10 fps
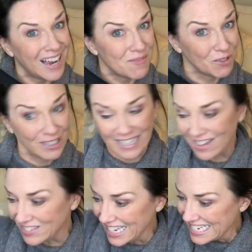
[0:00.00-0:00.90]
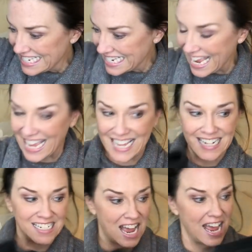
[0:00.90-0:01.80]
I'm really loving it
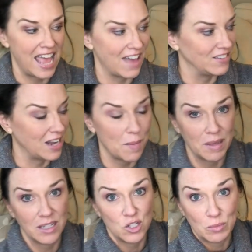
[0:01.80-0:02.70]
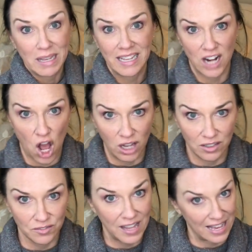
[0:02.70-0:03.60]
and I have it coming to me in
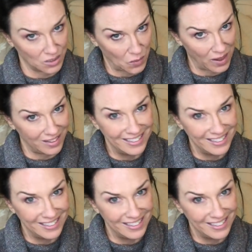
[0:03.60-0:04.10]
olive as well.